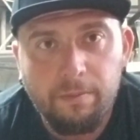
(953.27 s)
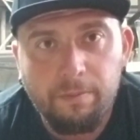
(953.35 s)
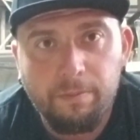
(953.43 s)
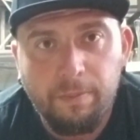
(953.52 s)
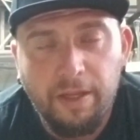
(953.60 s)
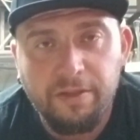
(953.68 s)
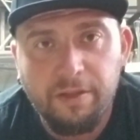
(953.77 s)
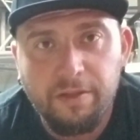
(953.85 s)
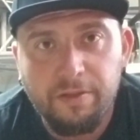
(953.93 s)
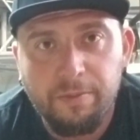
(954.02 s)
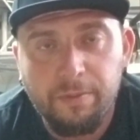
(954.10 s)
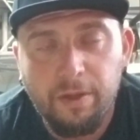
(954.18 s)
pass on
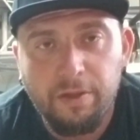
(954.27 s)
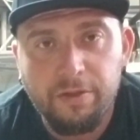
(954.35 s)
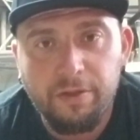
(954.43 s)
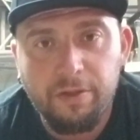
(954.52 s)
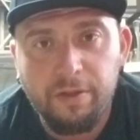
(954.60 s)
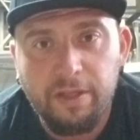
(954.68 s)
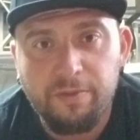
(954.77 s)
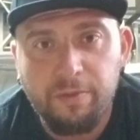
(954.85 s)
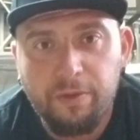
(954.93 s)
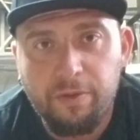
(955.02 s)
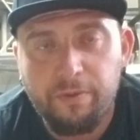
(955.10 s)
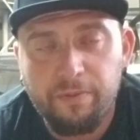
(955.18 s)
some knowledge to you guys
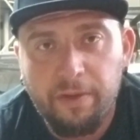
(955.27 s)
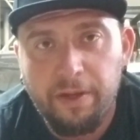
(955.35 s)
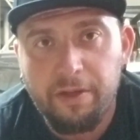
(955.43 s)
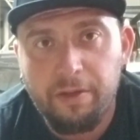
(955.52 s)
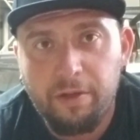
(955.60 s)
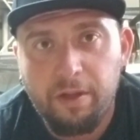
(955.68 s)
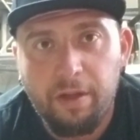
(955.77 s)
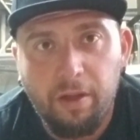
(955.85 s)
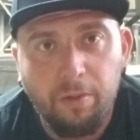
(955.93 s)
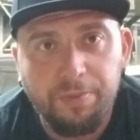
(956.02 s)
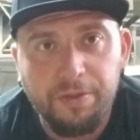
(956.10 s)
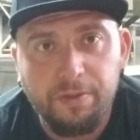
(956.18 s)
where you find it
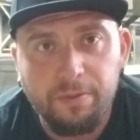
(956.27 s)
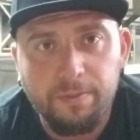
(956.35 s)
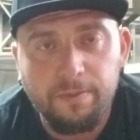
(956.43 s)
helps you.